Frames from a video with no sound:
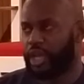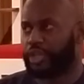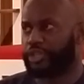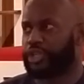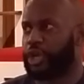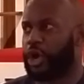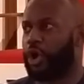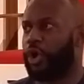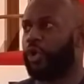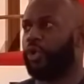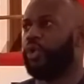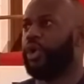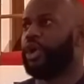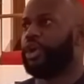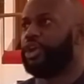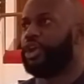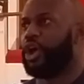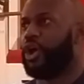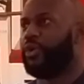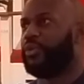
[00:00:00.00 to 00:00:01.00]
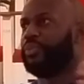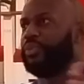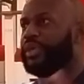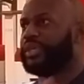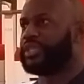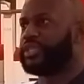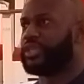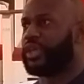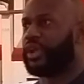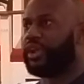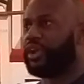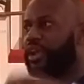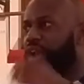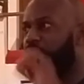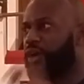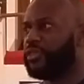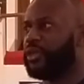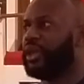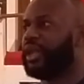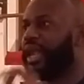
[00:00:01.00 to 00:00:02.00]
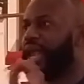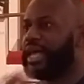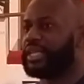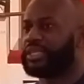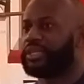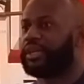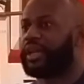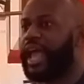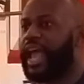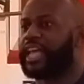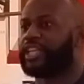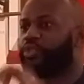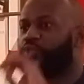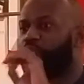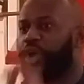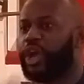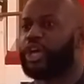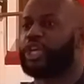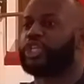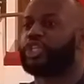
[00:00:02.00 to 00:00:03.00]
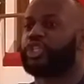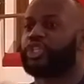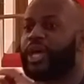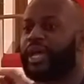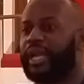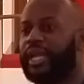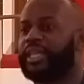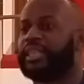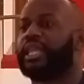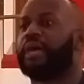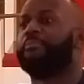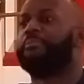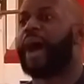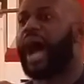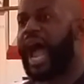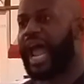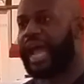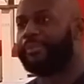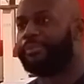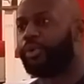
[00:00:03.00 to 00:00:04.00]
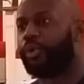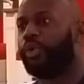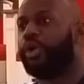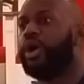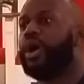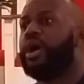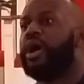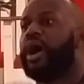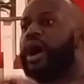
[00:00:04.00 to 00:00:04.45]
So, you know, this is another lesson as we are studying the Bible